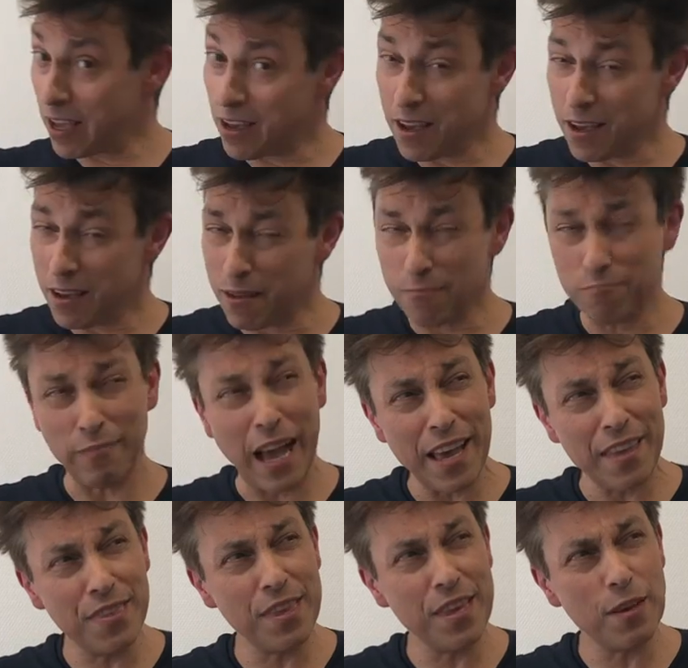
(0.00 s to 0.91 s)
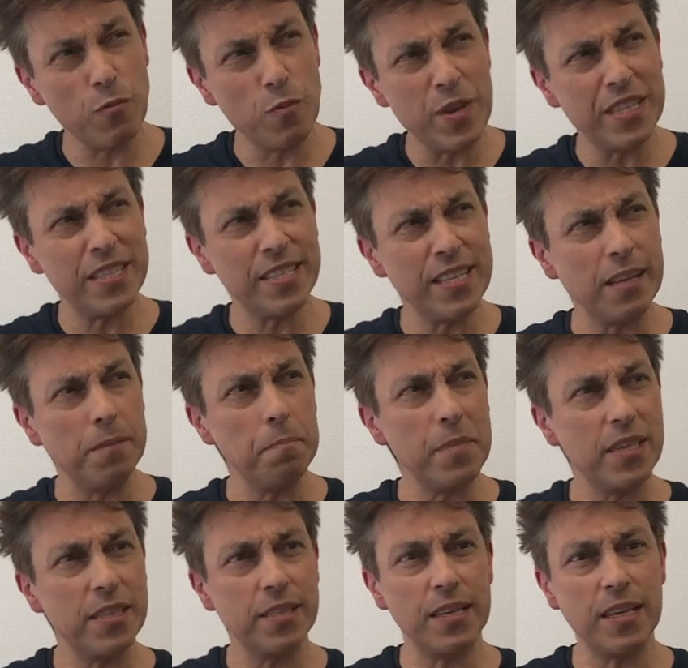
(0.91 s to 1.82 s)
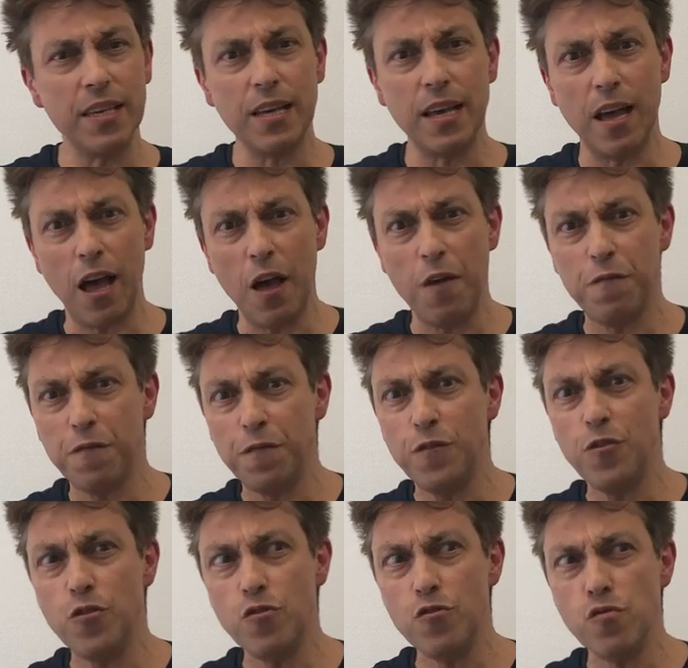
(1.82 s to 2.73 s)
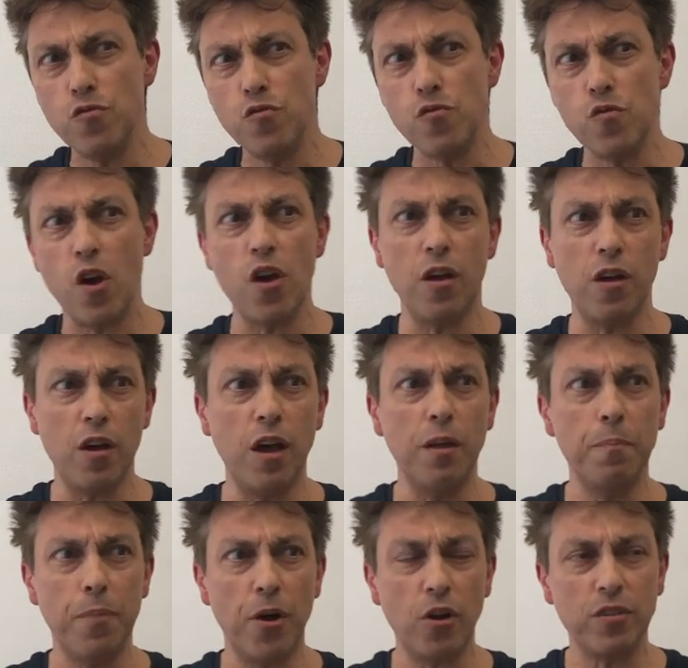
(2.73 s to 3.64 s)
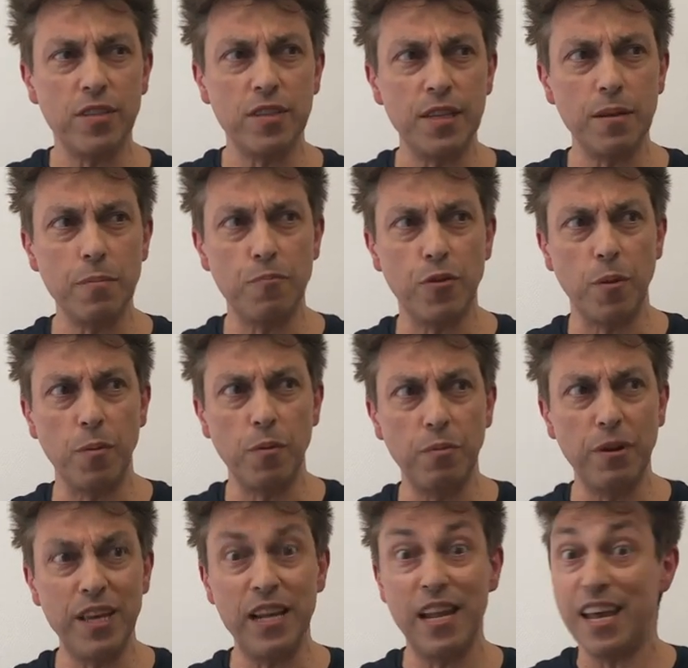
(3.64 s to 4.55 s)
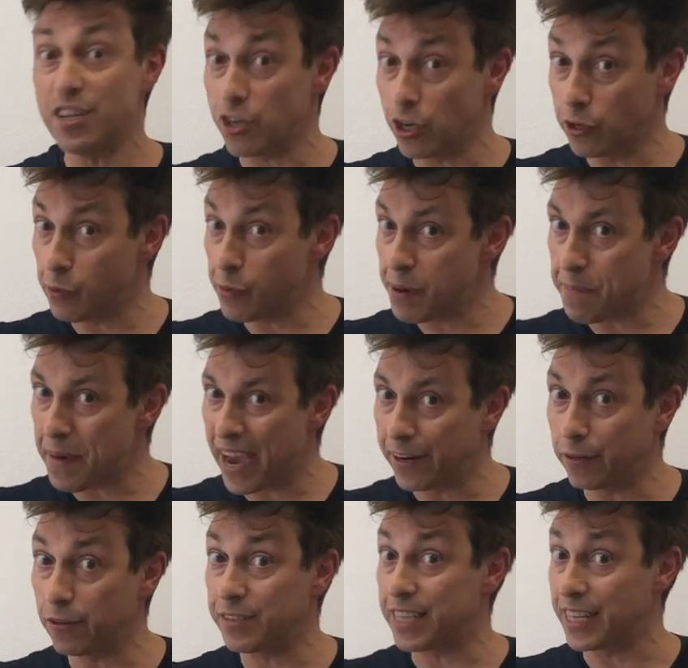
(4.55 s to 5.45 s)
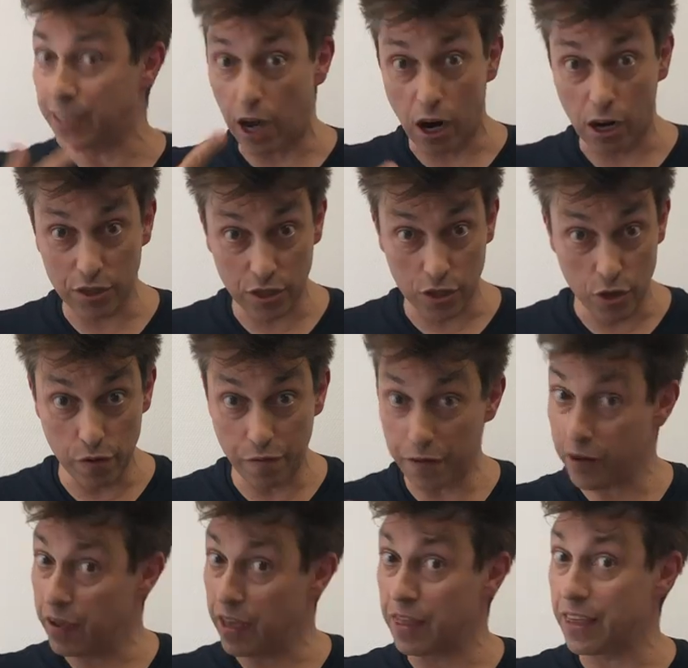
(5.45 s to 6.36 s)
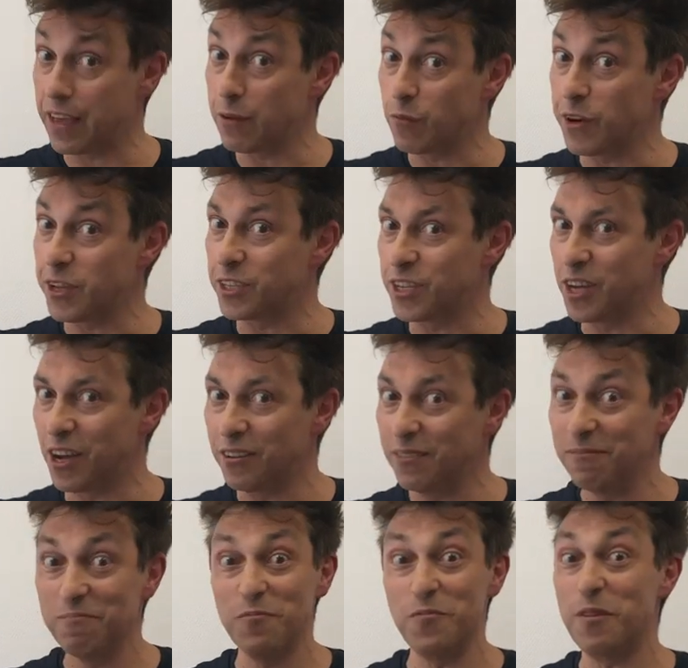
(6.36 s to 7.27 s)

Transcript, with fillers: Uh, I think we're still missing a, uh, a few uh, unboxing, probably Legendary Battles and Ars Nova, and then we're done.